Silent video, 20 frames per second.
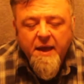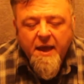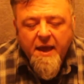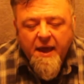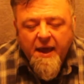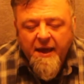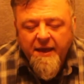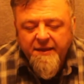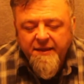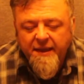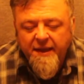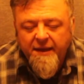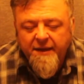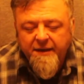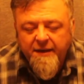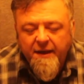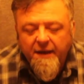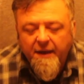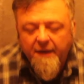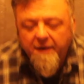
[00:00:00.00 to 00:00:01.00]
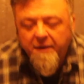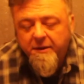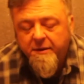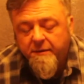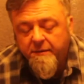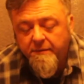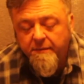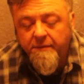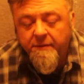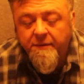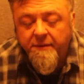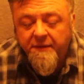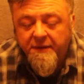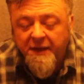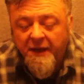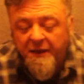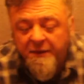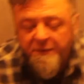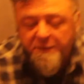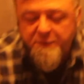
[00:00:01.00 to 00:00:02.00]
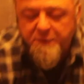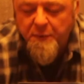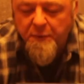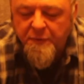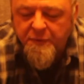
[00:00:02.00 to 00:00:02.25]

And then the other cool